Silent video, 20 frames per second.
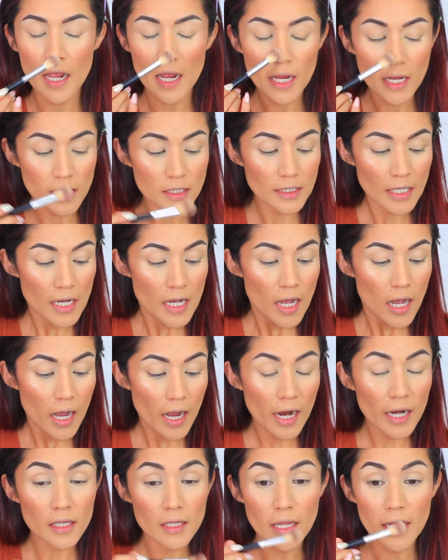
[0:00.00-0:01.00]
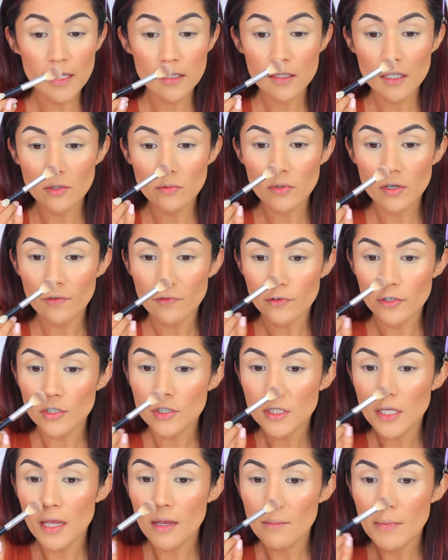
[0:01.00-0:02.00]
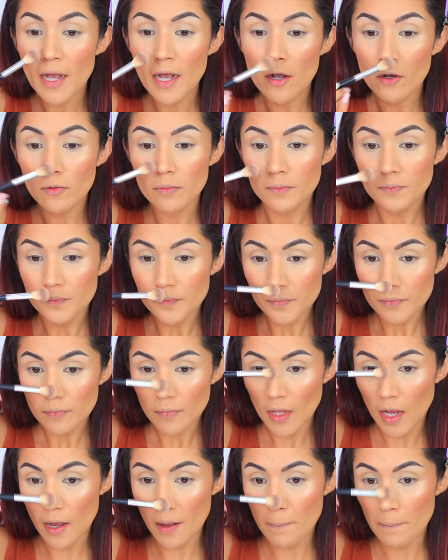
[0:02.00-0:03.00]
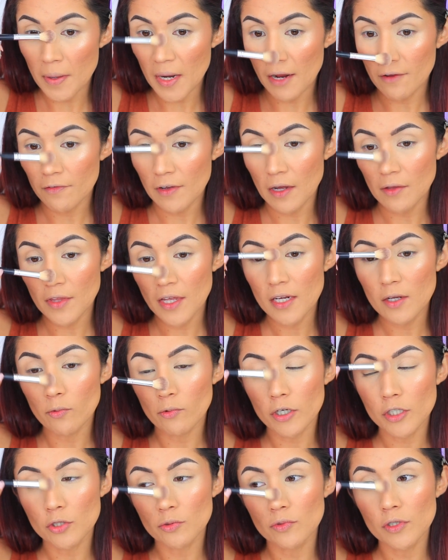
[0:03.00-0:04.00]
and I liked it when it first came out, but I found that it worked